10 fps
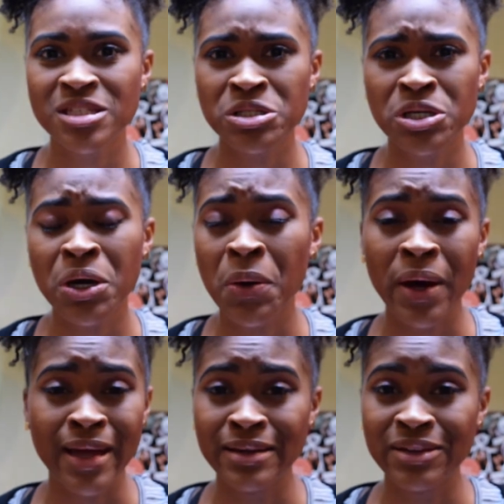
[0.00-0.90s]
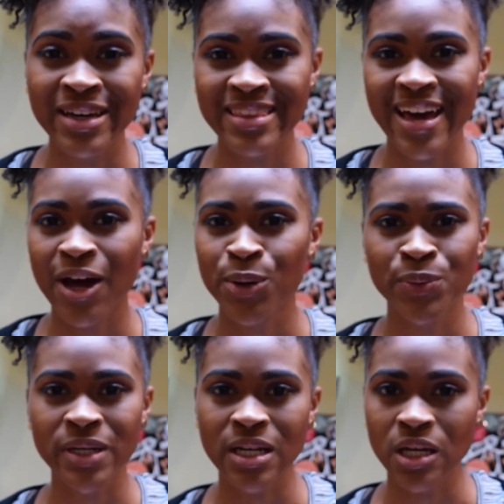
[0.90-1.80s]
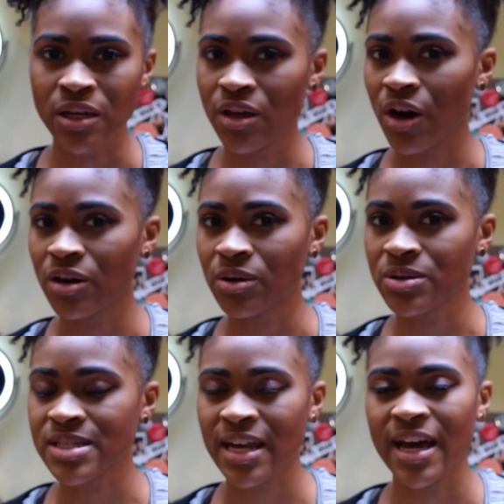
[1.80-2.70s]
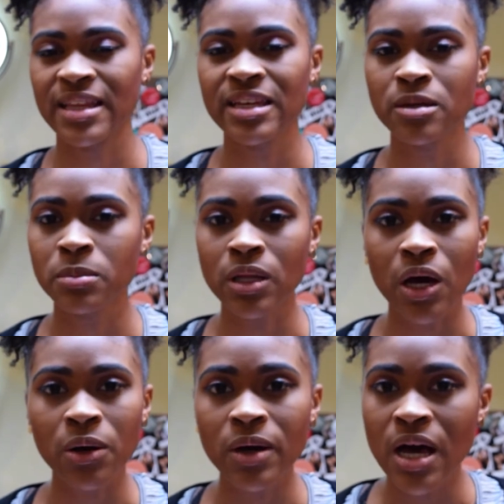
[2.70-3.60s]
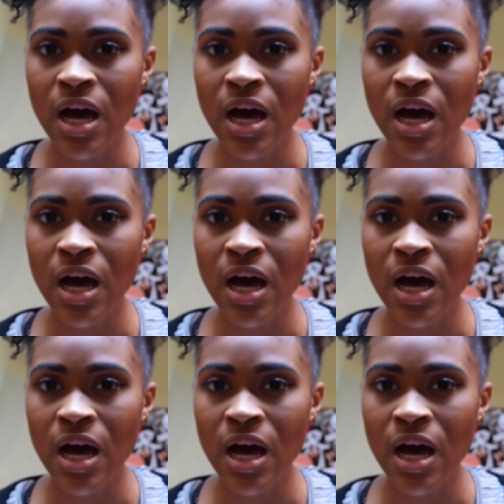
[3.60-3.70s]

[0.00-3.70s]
to go ahead and look at that or read any of the articles that I had linked below,